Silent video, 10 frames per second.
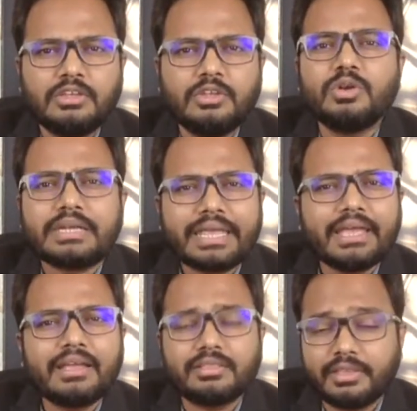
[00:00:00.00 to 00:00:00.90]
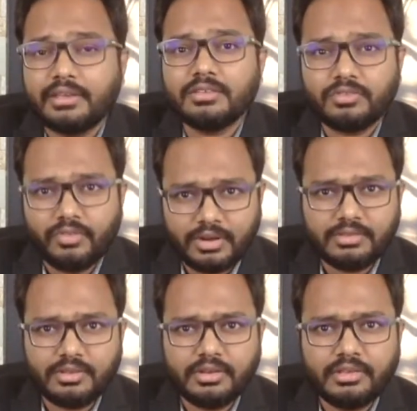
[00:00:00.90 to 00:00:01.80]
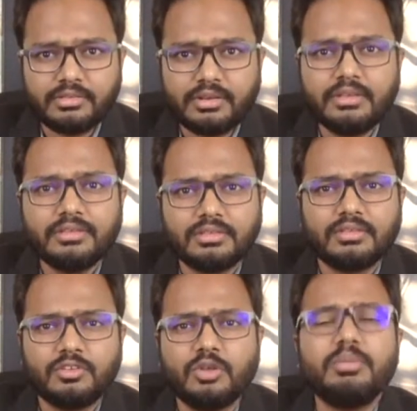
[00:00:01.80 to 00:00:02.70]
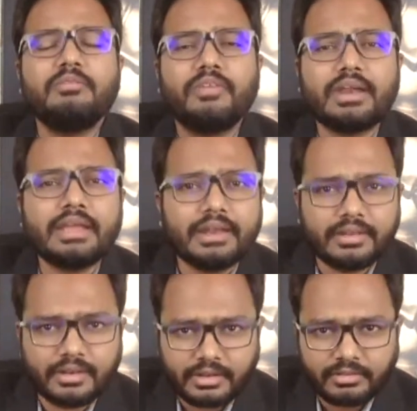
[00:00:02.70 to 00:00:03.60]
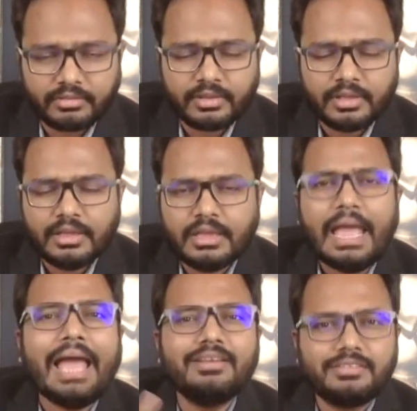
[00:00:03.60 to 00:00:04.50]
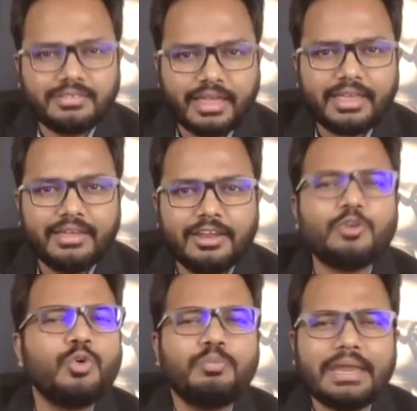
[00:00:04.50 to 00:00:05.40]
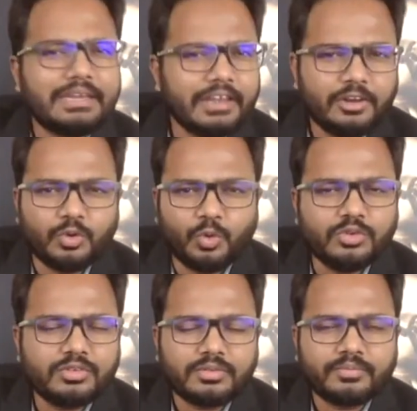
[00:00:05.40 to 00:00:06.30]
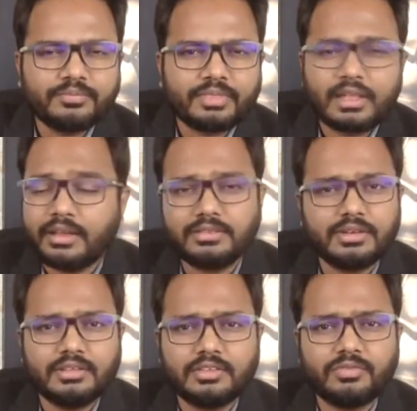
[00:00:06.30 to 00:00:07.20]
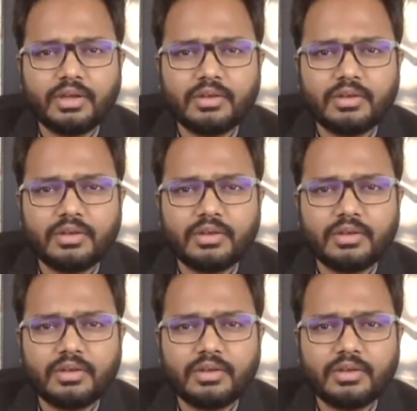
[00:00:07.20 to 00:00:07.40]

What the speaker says: you'll take things very seriously. You'll be very attentive. And second, do maintain notes. Consider this